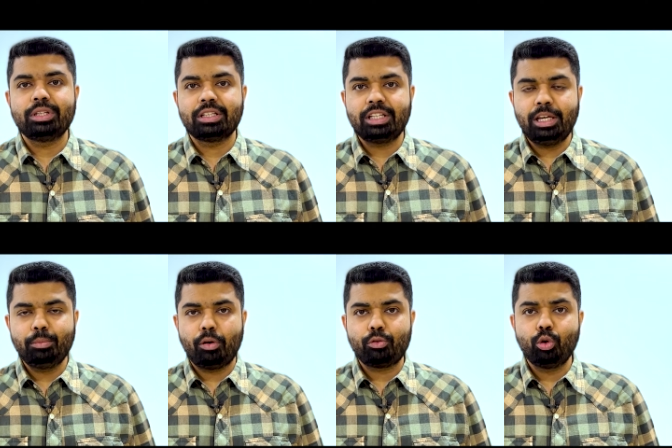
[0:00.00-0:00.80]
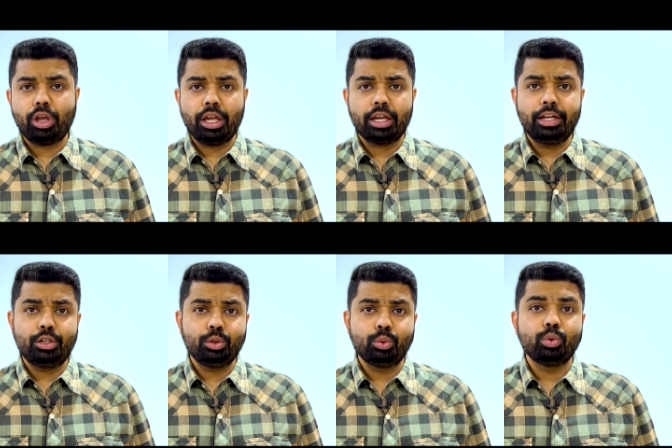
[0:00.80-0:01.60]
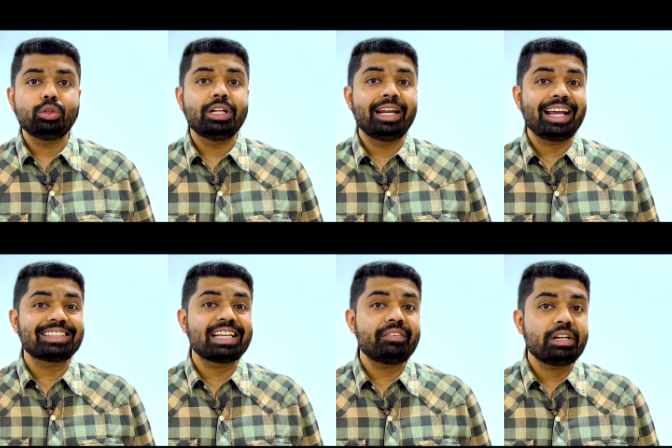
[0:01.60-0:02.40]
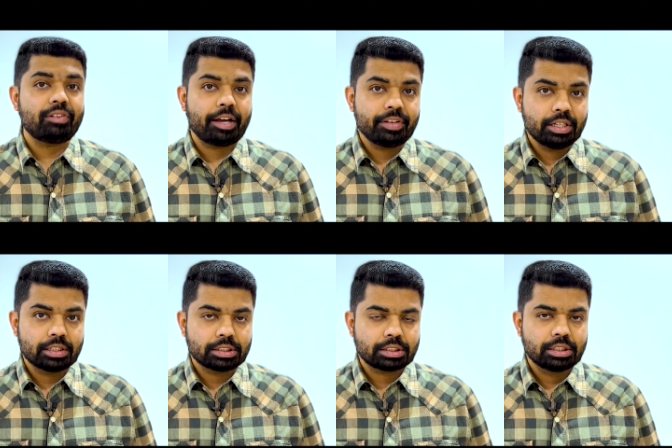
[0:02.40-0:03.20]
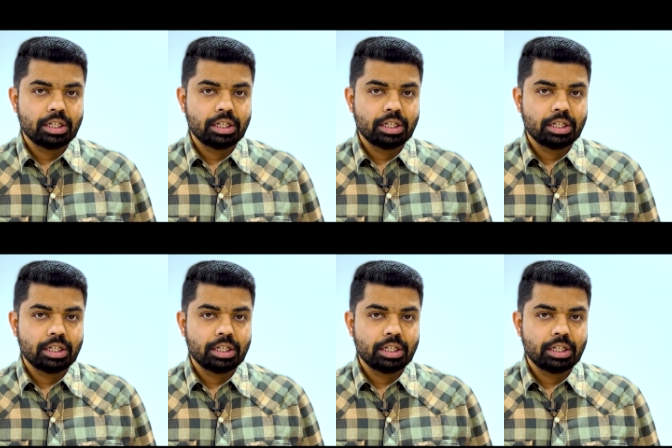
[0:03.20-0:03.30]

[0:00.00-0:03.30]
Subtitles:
the theme of looking into the next 75 years,